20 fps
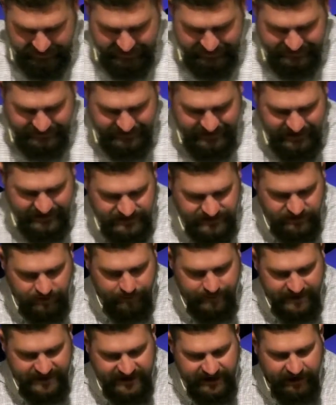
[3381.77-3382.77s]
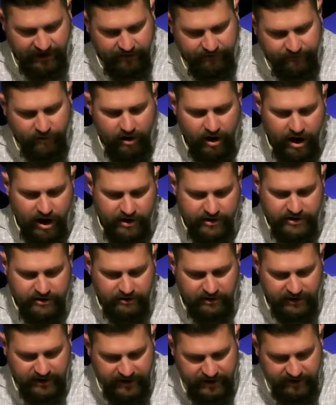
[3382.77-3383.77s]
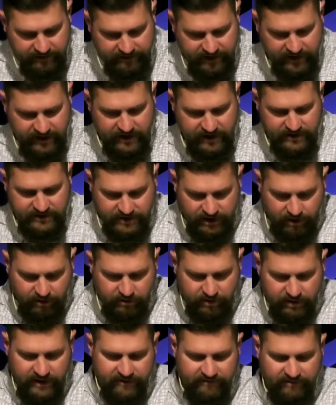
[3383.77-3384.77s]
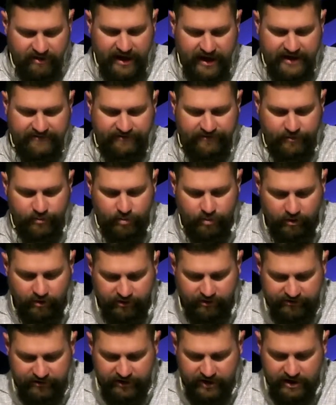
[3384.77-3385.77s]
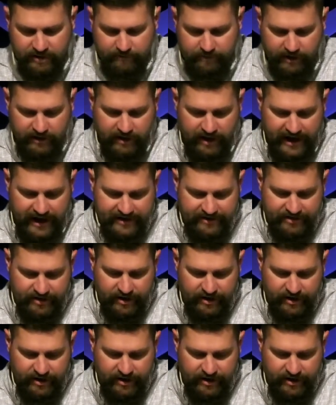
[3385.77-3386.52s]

It says, So be careful how you live. Don't live like fools, but like